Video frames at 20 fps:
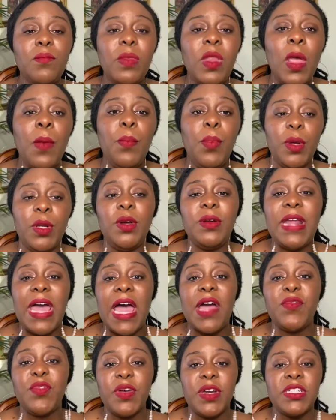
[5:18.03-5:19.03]
But on
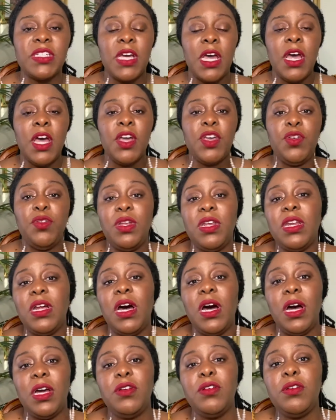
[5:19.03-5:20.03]
average, you need
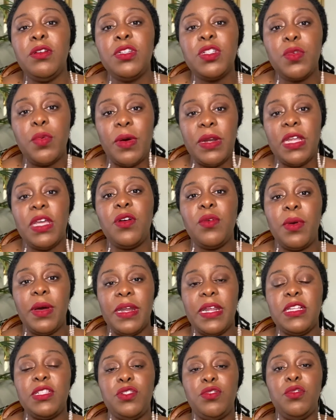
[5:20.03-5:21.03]
120
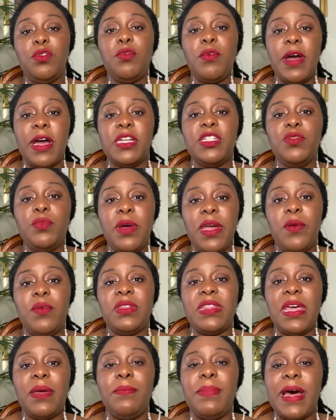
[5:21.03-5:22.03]
credits to graduate with
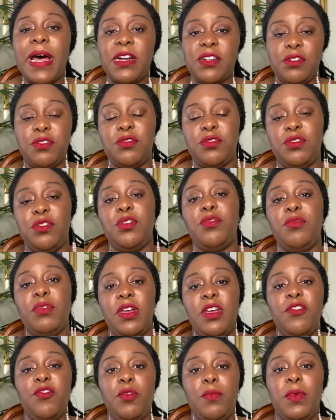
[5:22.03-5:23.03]
a bachelor's
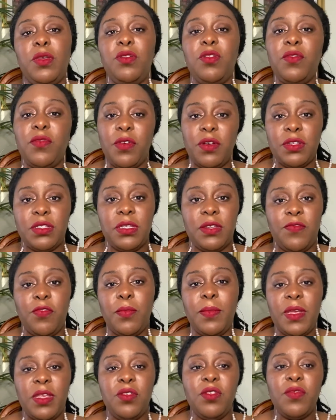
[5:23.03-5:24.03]
degree from a university
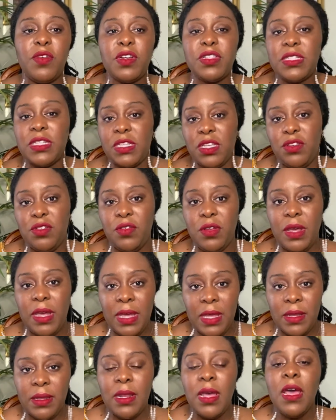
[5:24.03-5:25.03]

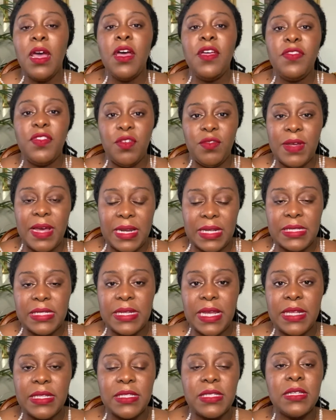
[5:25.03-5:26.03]
in the United
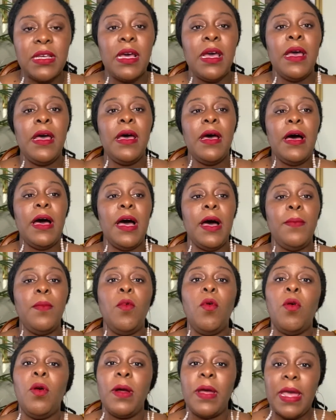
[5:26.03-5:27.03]
States. And
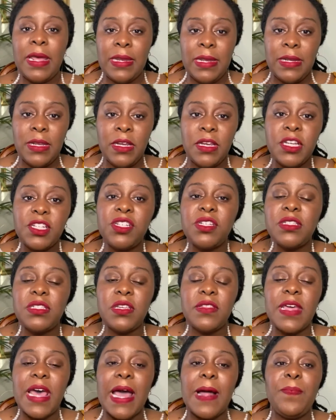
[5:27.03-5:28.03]
in addition to
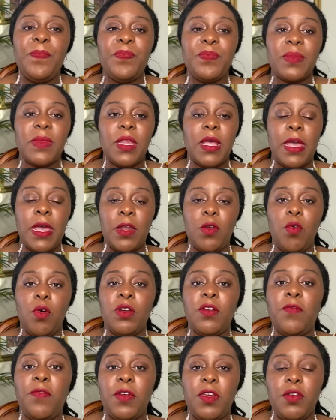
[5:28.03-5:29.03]
that, in
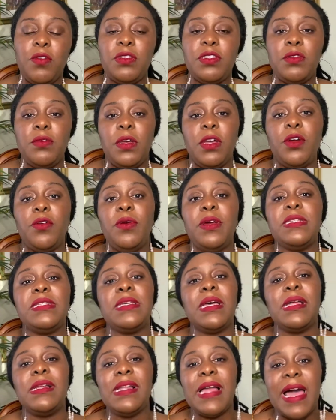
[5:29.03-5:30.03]
order for you to increase
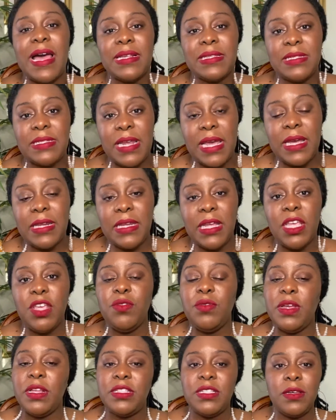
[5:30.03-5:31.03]
in class standing, you
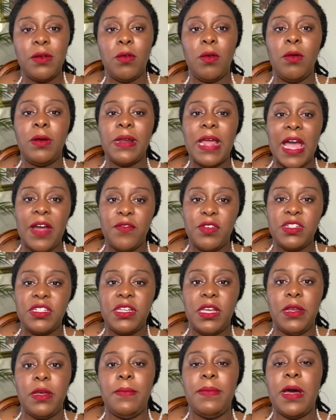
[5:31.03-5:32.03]
need to, on average,
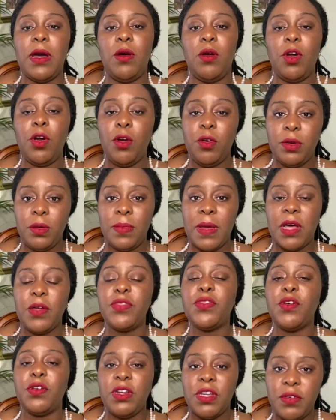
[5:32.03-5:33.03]
earn about
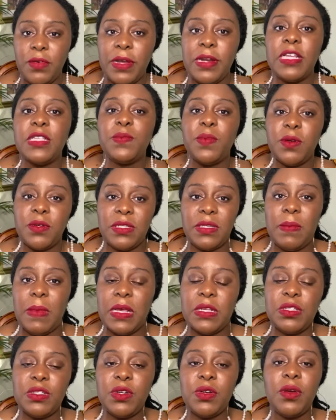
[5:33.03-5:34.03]
30 credits per
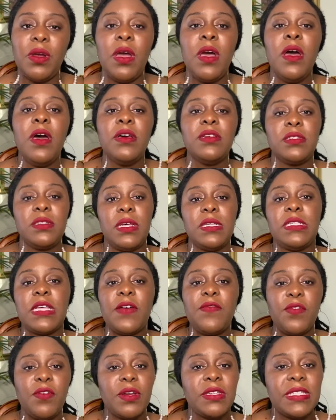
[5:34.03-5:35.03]
semester. So let's say,
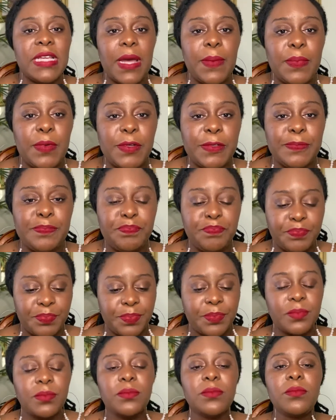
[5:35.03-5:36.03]
for example,
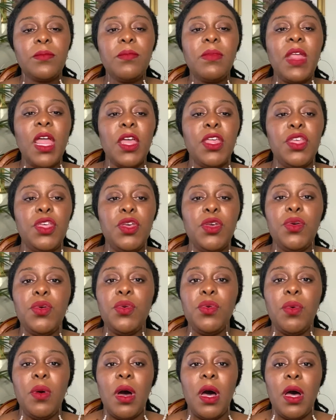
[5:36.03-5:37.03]

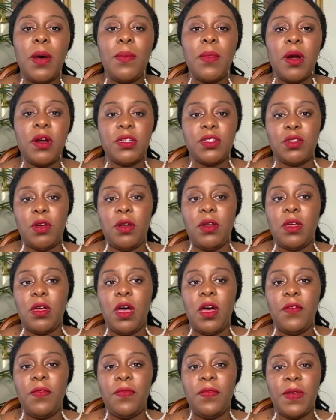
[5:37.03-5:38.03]
you are starting
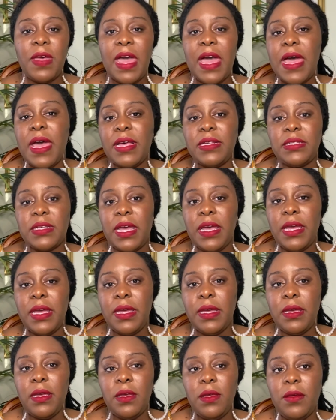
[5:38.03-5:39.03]
off as
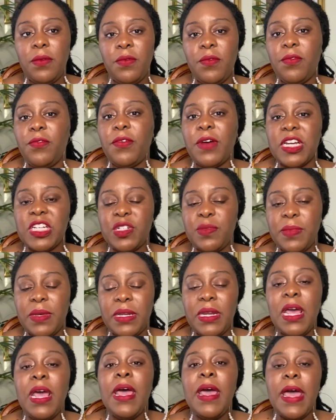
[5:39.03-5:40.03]
a
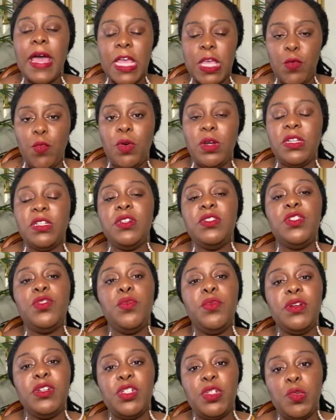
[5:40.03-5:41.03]
freshman and you want
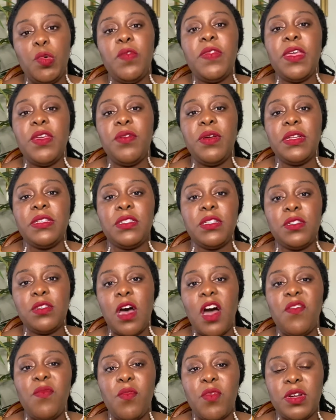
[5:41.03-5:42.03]
to ensure that you get to
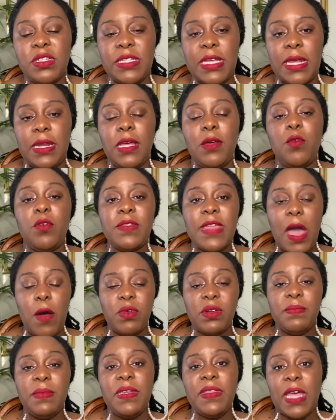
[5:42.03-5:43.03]
sophomore standing. Well, that
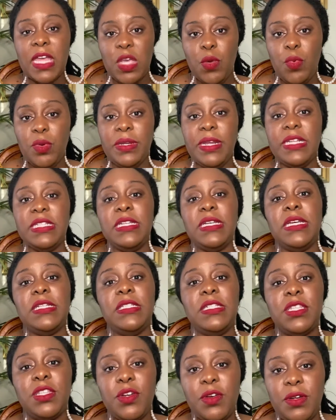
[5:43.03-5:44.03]
would mean that you would need to get
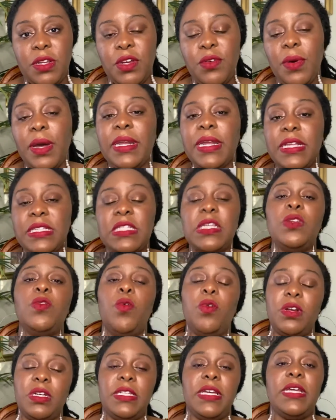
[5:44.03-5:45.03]
to 30 credits in
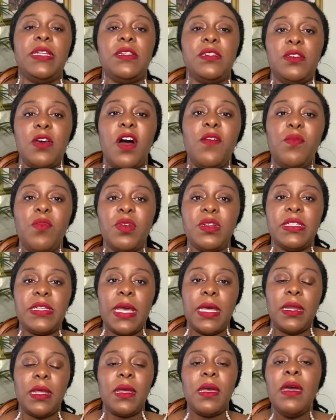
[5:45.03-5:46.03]
order to get to sophomore
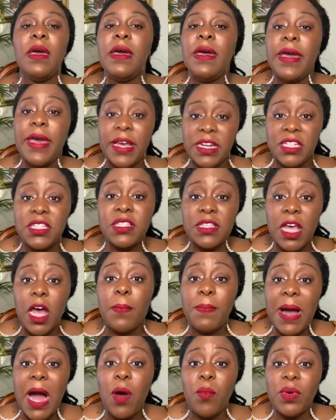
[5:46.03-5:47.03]
standing. And just to
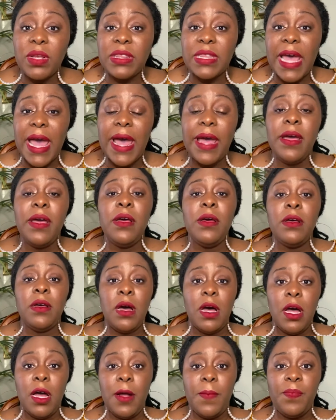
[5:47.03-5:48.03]
help out with that,
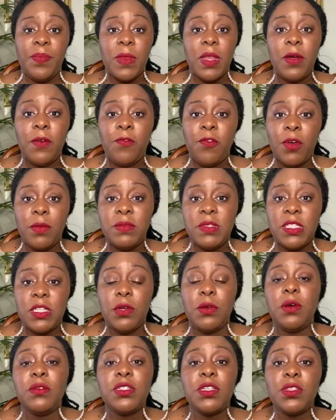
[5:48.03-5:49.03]
from
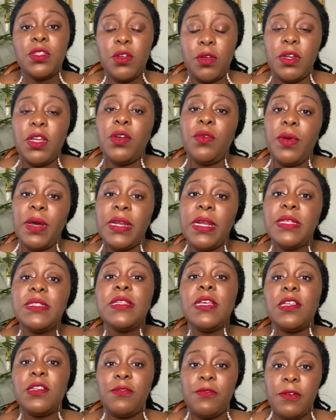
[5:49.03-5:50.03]
0 to 30 credits
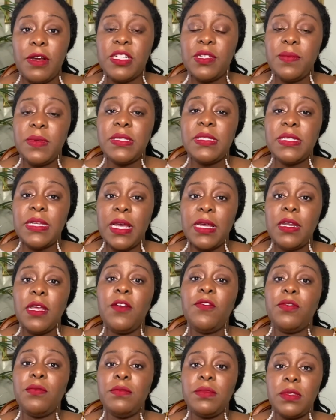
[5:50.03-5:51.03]
is freshman standing.
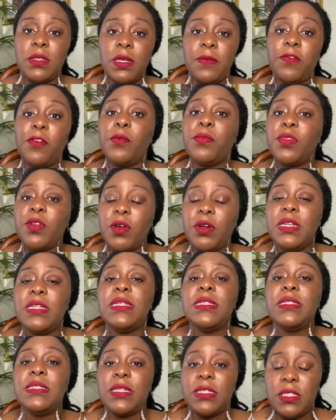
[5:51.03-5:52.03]
From 30
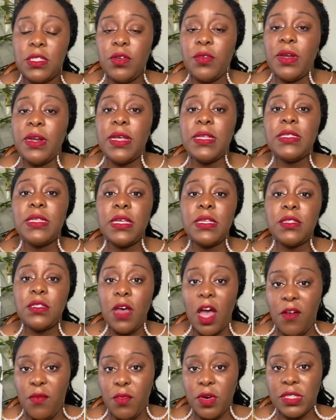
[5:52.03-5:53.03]
to 60 credits is
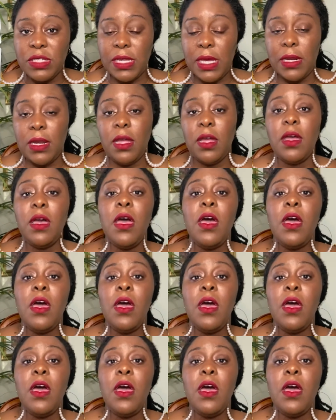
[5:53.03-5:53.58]
sophomore standing.